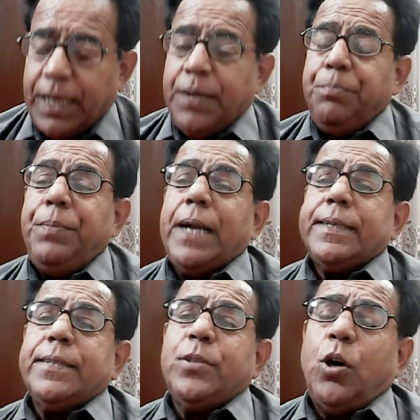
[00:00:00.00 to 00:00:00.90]

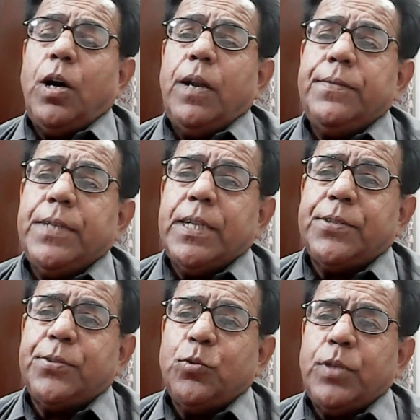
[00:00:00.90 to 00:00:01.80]
matter solved, dear
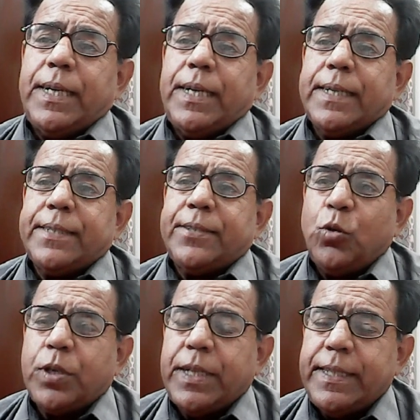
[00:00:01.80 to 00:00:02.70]
students.
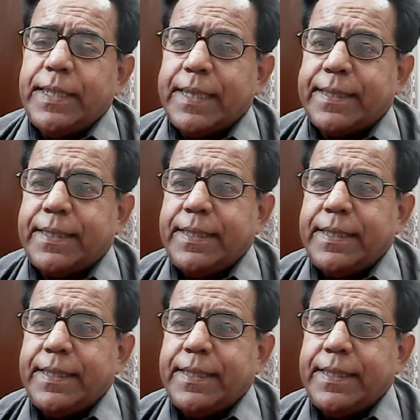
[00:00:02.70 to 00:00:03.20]
Okay, yes.